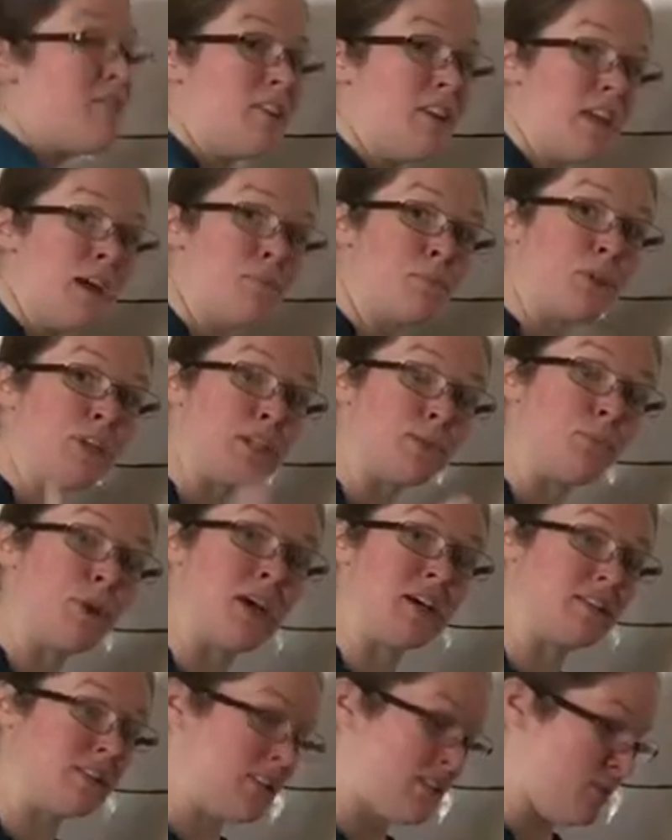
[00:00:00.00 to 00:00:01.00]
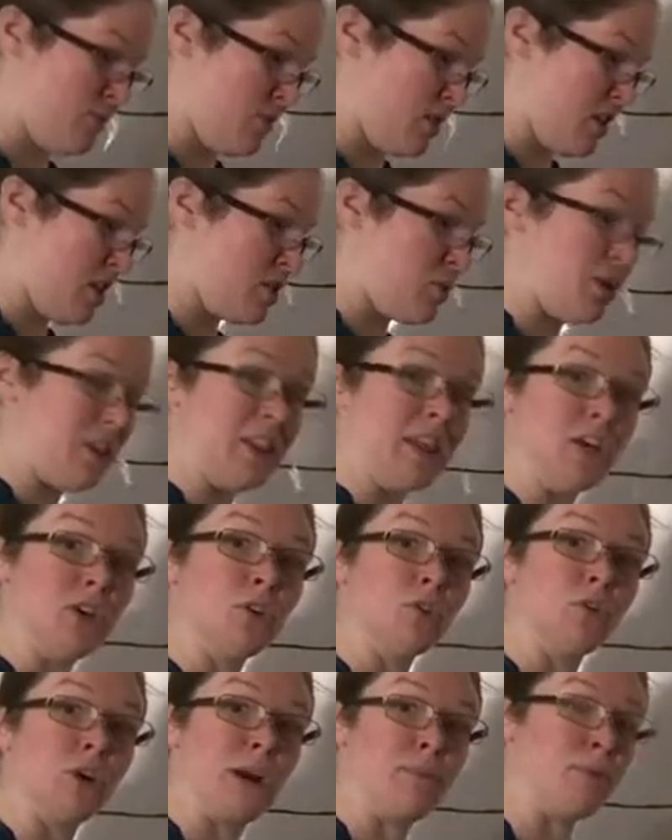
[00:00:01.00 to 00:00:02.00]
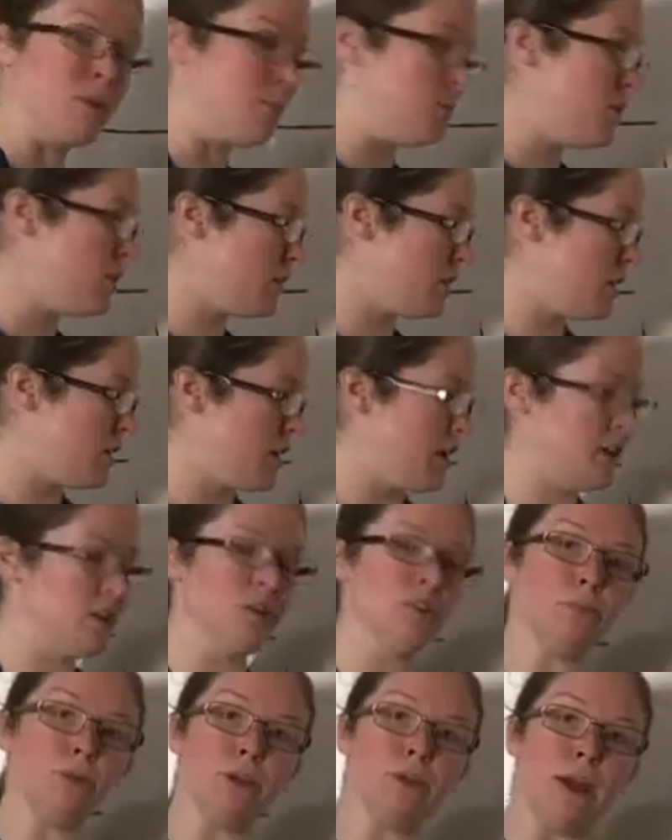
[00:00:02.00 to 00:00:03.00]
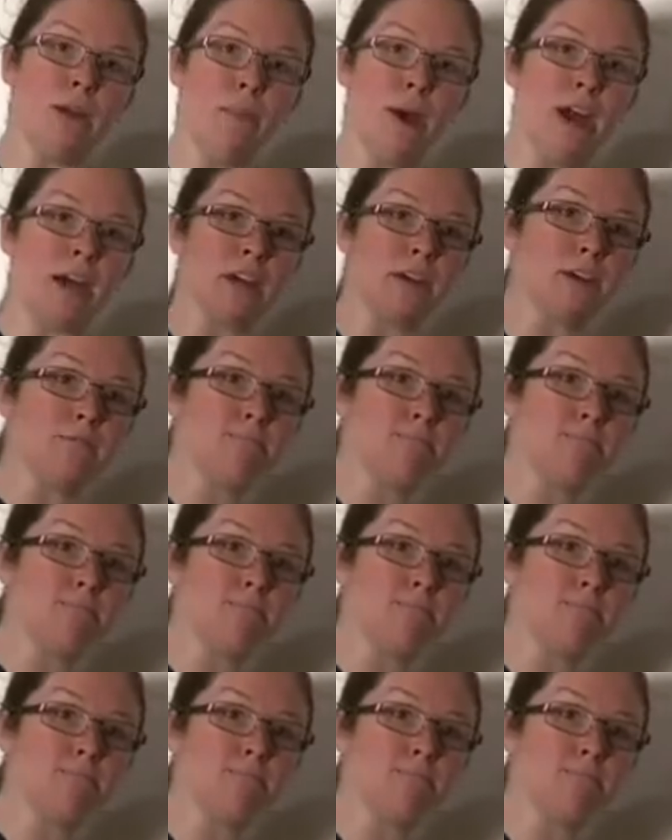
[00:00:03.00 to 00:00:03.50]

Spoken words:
yet, please pause this video and then go grab your book and you'll be right back.